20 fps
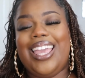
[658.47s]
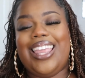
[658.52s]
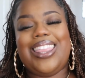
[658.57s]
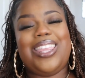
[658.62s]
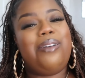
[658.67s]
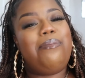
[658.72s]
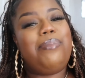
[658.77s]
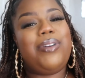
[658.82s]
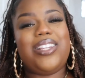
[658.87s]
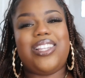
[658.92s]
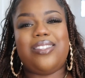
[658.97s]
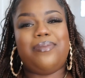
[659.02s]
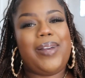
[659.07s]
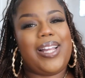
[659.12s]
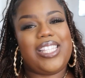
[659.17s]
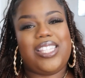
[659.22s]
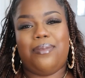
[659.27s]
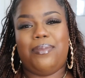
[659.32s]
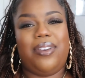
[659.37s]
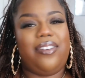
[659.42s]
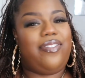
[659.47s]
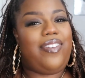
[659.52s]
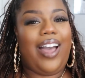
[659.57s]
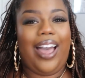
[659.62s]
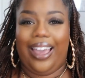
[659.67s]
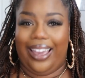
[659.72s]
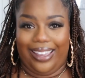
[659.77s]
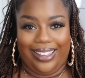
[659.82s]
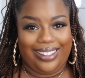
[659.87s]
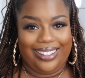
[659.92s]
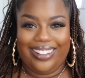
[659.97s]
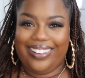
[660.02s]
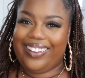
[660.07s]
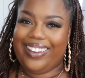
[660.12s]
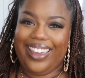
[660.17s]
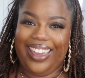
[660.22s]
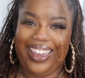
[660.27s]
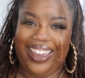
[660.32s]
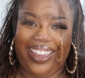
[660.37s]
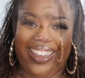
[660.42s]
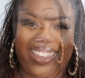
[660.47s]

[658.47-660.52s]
that picture's about to be fire. Okay,